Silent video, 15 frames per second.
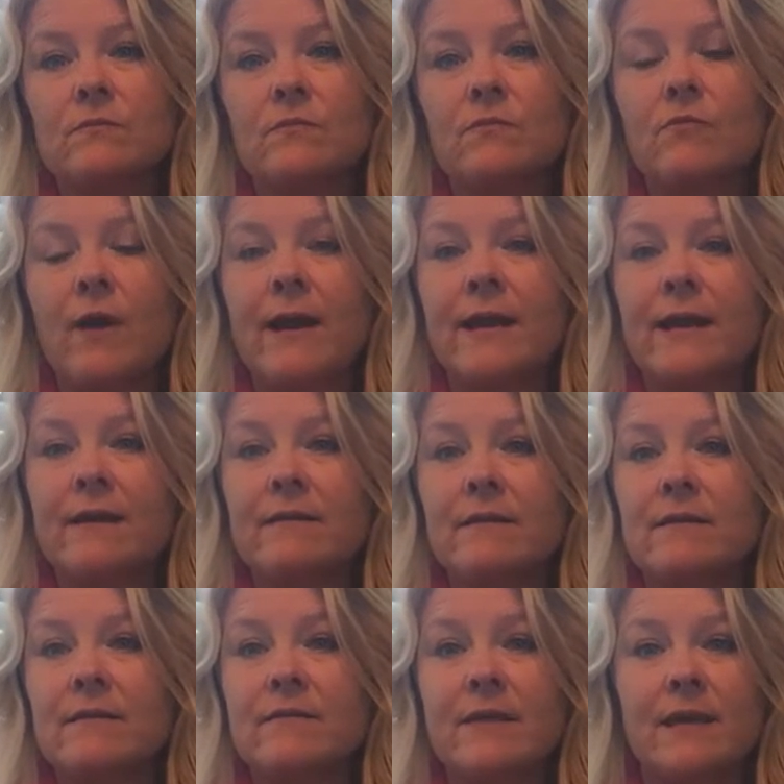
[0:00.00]
writing the
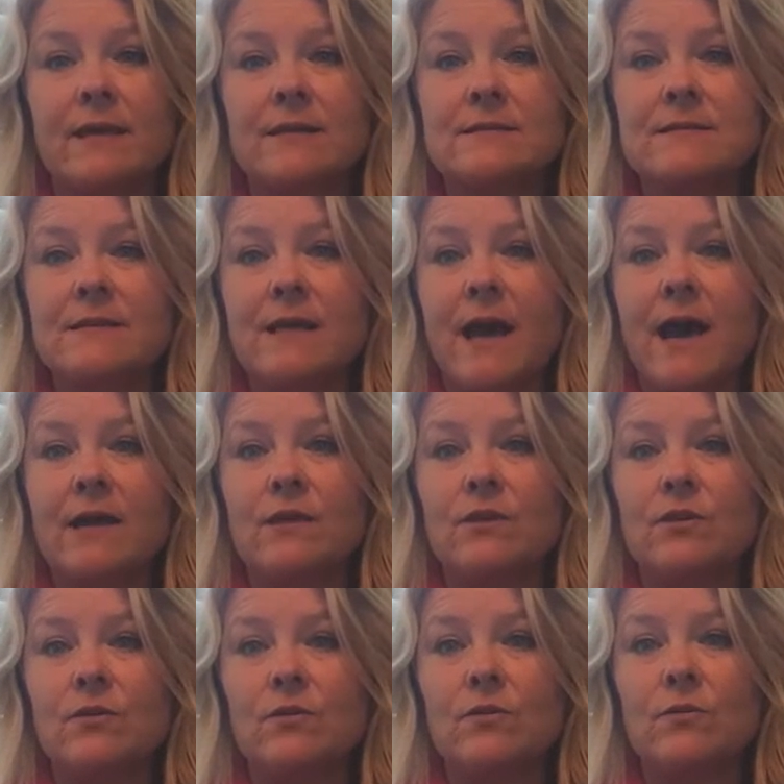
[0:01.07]
things that
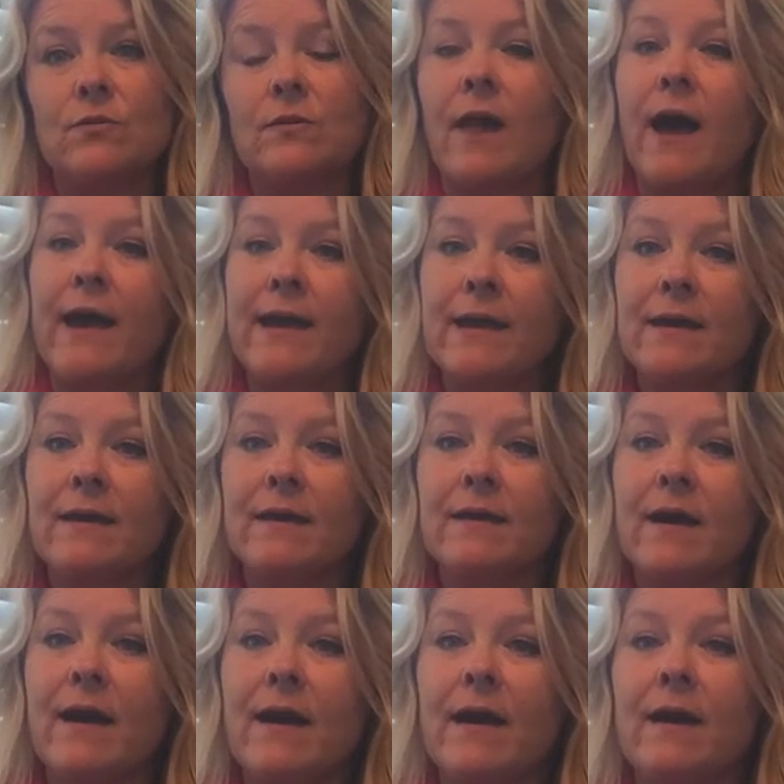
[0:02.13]
you like.
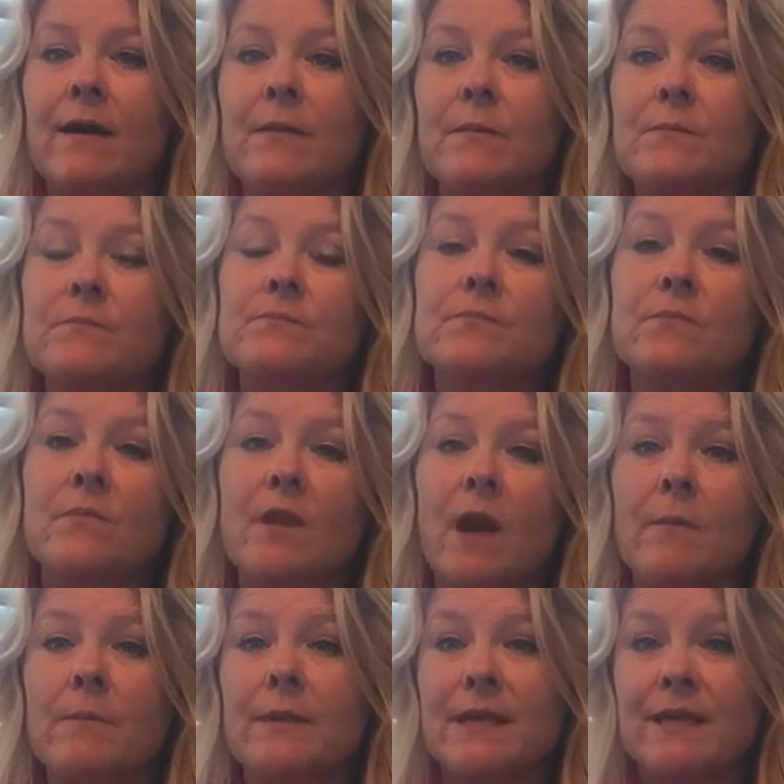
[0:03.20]

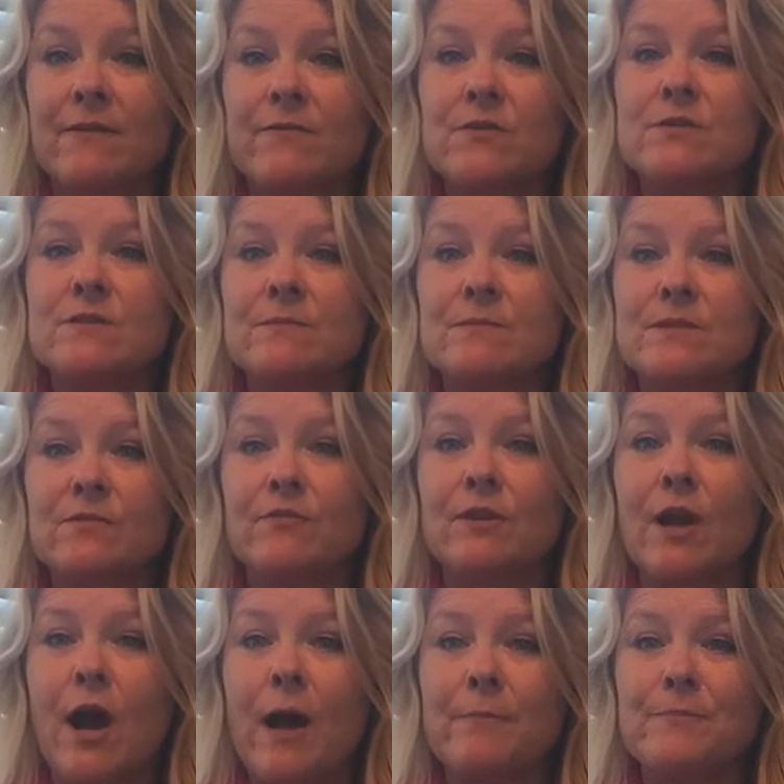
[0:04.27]
I'm going to give you some
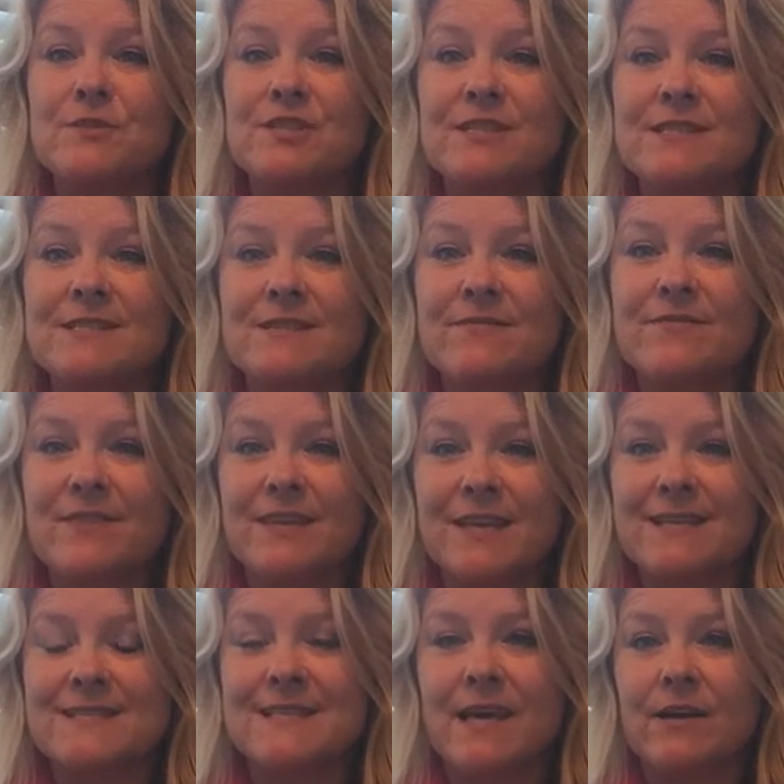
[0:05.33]
different options of
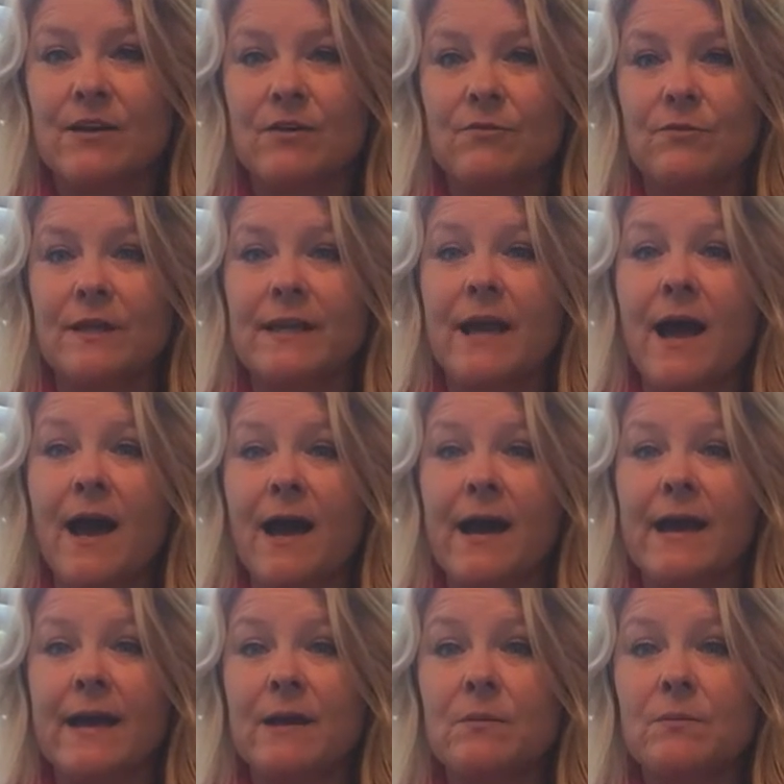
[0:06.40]
things that are really
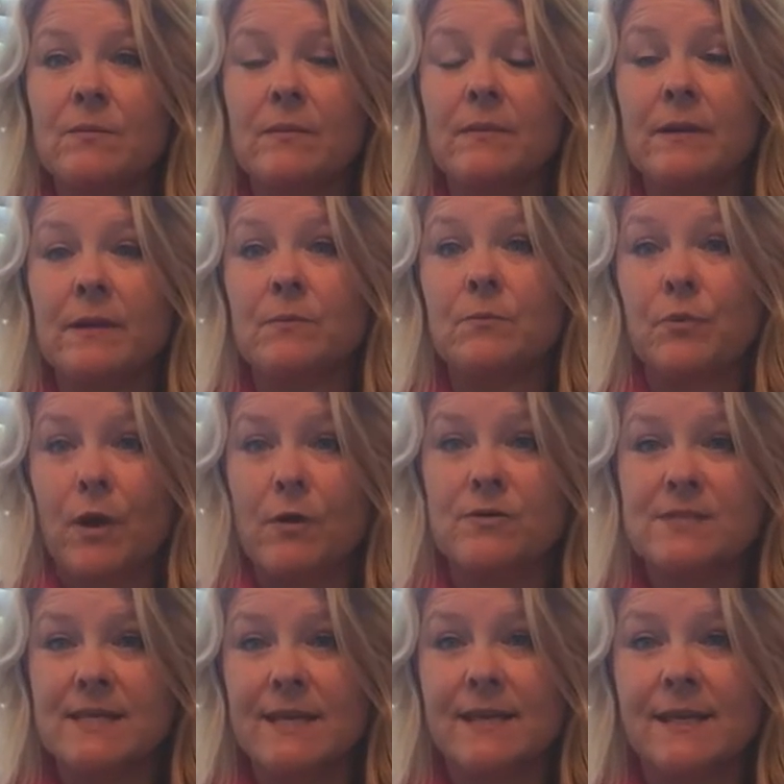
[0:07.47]
high in
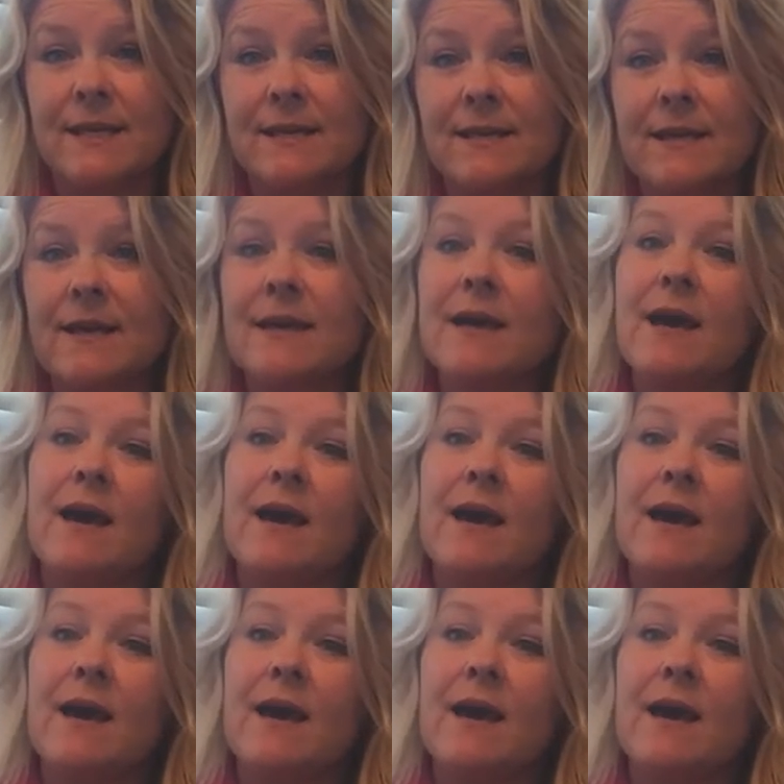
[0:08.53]
protein,